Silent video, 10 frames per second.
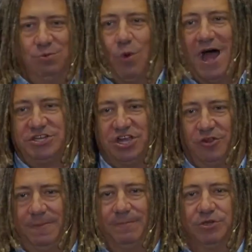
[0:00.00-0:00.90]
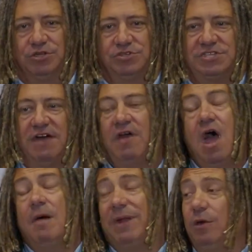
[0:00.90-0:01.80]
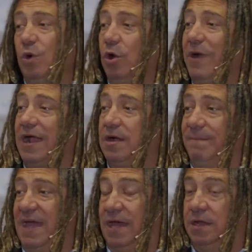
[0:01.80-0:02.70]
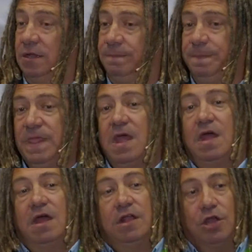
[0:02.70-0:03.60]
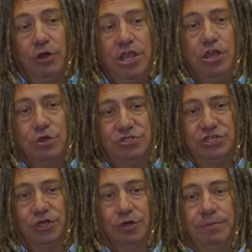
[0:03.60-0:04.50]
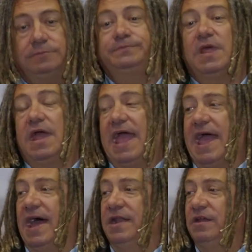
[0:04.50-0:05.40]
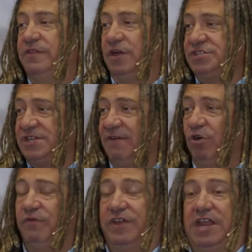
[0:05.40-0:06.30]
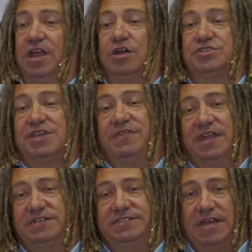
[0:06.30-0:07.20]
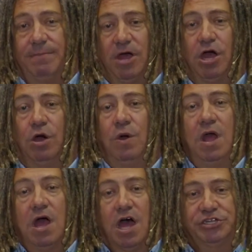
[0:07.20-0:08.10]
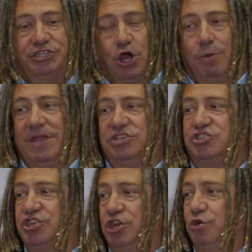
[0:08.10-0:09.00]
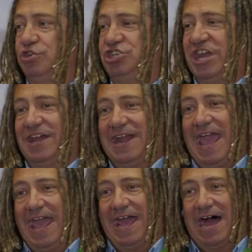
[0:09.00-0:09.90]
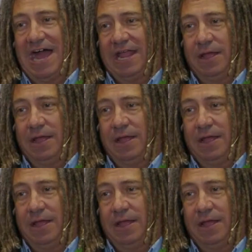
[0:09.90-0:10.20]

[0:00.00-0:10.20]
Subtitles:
watch other people do stuff. But I will recommend, go to YouTube, and there's several videos that demo Adobe's new Gen AI.